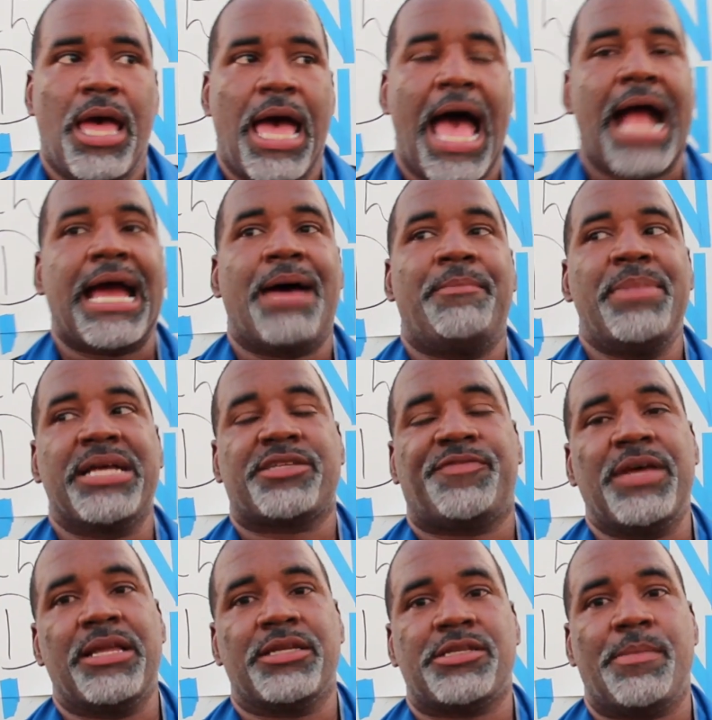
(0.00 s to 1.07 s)
I got mixed
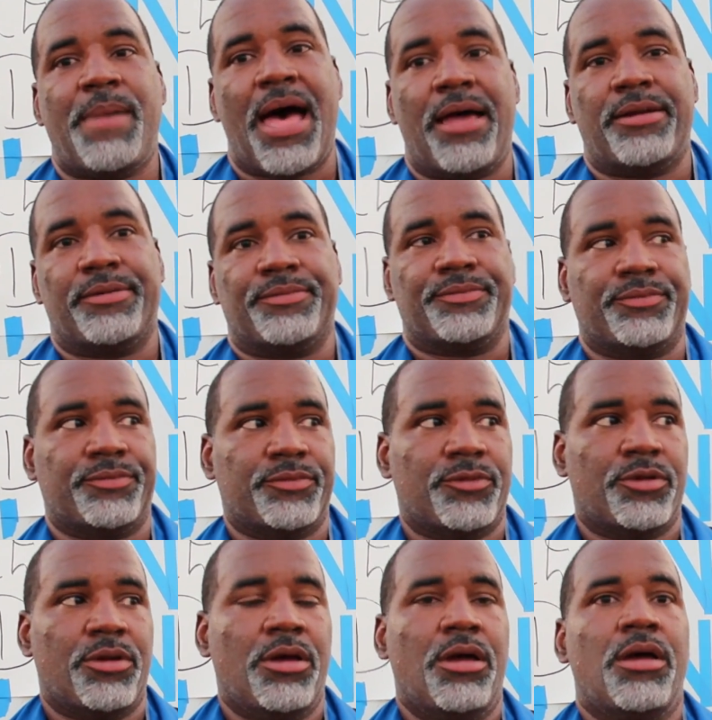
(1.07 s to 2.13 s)
feelings about it.
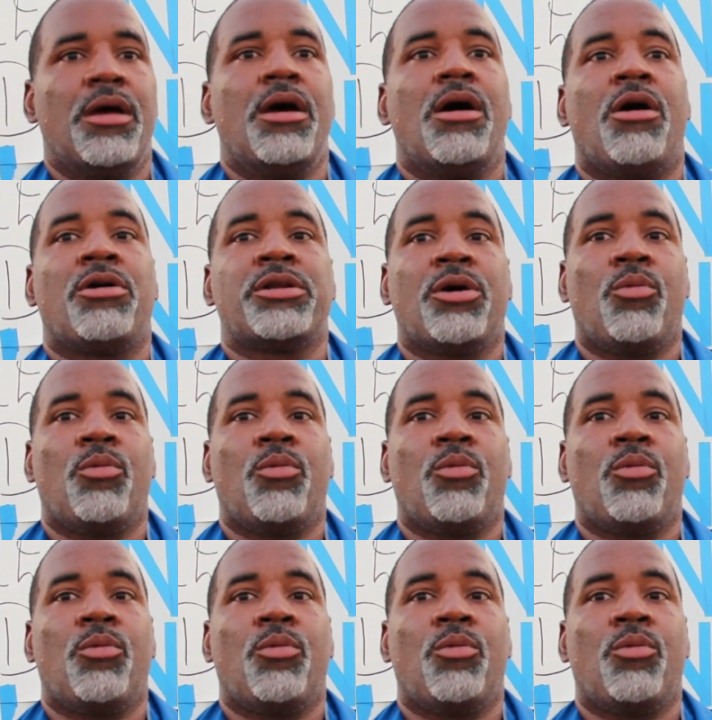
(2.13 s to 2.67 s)
On